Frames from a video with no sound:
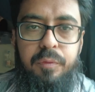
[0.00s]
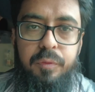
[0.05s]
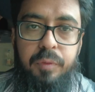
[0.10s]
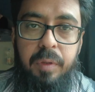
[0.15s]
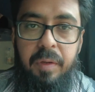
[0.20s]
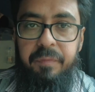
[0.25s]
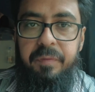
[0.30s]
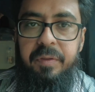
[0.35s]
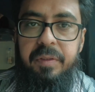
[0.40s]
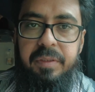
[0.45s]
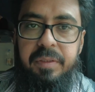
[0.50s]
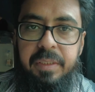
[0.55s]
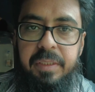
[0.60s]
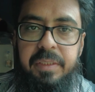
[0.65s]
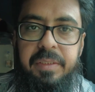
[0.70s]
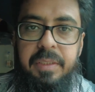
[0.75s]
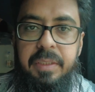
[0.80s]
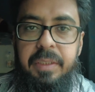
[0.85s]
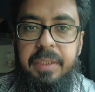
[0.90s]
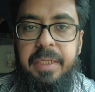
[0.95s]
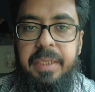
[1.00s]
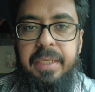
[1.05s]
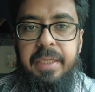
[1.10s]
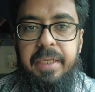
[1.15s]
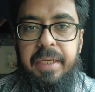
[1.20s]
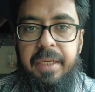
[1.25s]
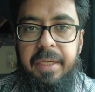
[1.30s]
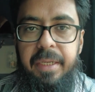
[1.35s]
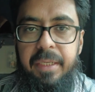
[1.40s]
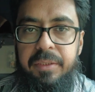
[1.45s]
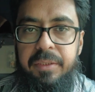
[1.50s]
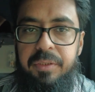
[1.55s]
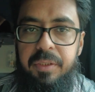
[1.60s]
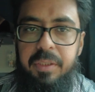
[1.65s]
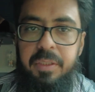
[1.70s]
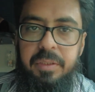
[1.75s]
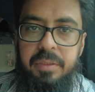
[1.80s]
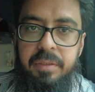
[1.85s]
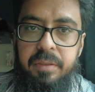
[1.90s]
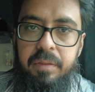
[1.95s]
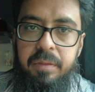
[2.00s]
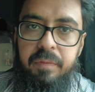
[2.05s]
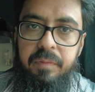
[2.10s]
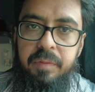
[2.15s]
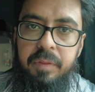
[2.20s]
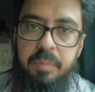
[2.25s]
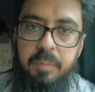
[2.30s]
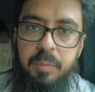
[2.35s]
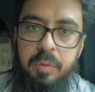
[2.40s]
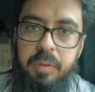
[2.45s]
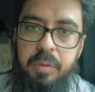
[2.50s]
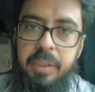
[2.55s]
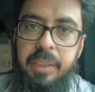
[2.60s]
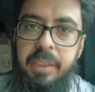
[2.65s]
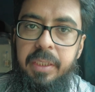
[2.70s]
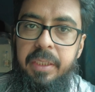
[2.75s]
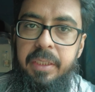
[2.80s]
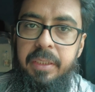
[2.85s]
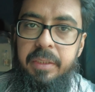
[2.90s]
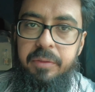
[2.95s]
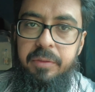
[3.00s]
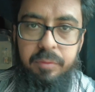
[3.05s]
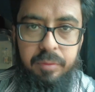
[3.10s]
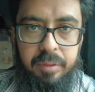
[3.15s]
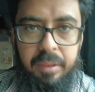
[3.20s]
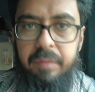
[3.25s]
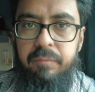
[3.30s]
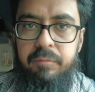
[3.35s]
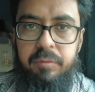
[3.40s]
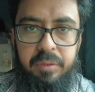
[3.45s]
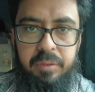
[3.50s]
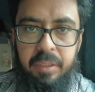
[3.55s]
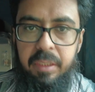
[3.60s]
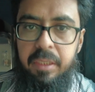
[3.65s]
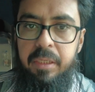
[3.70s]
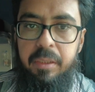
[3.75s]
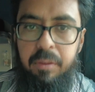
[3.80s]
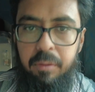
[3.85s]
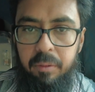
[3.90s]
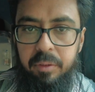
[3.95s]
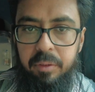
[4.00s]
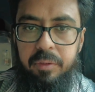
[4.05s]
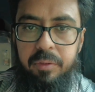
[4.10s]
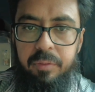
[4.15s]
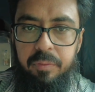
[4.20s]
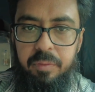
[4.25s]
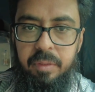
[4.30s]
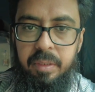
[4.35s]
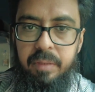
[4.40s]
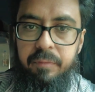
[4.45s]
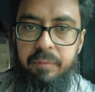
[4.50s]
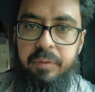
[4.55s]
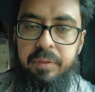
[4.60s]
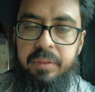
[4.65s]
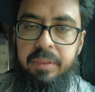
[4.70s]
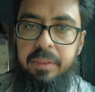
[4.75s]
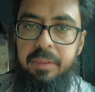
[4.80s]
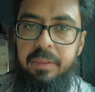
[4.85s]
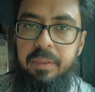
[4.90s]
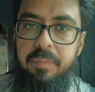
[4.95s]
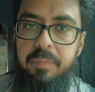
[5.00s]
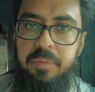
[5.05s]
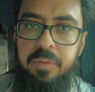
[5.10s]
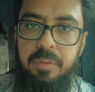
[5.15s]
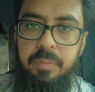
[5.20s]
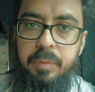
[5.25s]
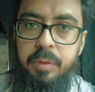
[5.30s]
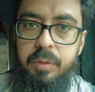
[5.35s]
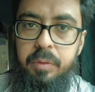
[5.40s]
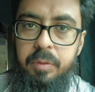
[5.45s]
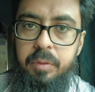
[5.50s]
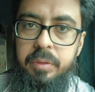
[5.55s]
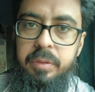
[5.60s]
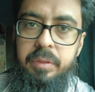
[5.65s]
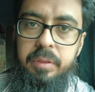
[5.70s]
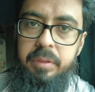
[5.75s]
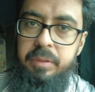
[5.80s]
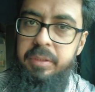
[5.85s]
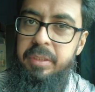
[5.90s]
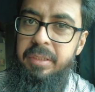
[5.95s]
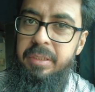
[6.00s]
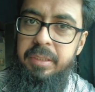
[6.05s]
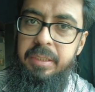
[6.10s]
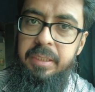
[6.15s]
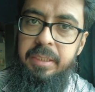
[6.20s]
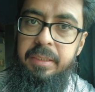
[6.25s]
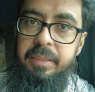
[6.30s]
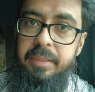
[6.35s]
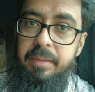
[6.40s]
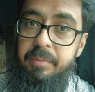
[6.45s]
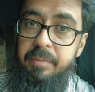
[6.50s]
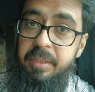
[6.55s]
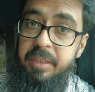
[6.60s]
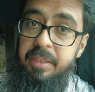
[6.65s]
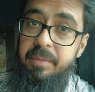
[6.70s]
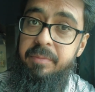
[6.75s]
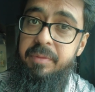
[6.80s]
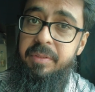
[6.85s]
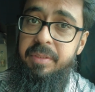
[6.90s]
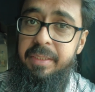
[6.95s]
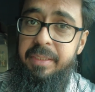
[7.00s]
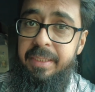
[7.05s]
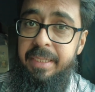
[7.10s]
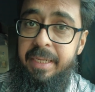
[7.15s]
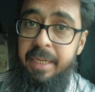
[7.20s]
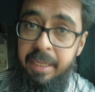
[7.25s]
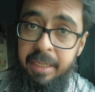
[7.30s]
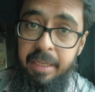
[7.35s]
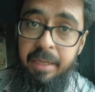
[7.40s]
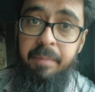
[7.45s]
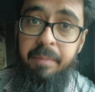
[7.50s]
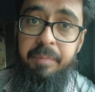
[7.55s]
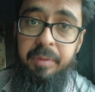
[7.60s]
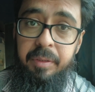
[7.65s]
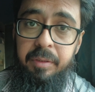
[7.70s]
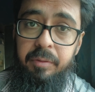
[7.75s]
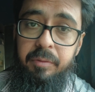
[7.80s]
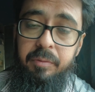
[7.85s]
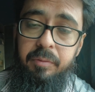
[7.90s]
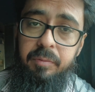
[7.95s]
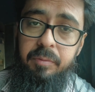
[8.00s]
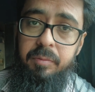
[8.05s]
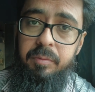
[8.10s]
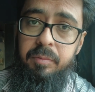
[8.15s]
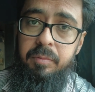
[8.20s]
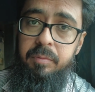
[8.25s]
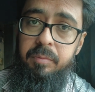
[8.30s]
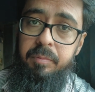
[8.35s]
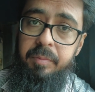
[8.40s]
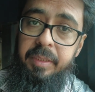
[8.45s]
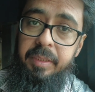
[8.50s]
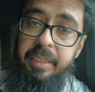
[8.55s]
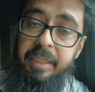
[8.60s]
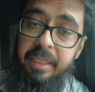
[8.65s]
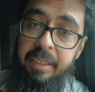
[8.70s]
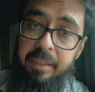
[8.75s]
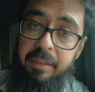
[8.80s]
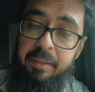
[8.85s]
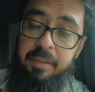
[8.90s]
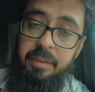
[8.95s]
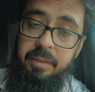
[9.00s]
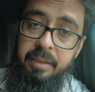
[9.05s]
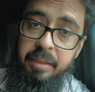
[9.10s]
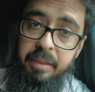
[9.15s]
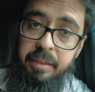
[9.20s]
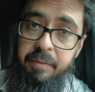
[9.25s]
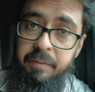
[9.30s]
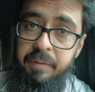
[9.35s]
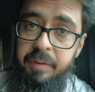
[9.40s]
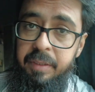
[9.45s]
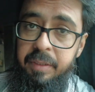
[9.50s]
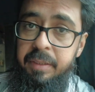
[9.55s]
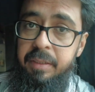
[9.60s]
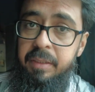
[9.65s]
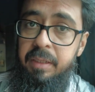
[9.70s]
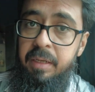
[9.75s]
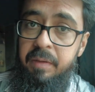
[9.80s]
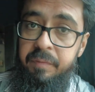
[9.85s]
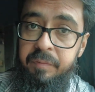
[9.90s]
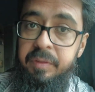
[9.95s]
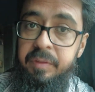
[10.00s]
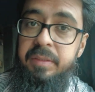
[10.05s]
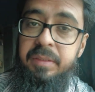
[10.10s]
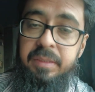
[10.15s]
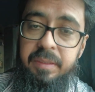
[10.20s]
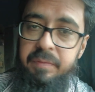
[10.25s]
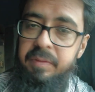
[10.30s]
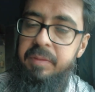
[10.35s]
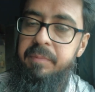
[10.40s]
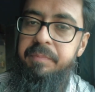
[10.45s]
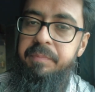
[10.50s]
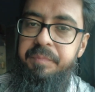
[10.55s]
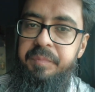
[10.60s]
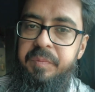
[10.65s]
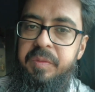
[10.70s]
So, after 6:30, he had actually served the morning tea. So, that was really good. So, I would say thumbs up, because generally sometimes it can happen to be delivered after 7.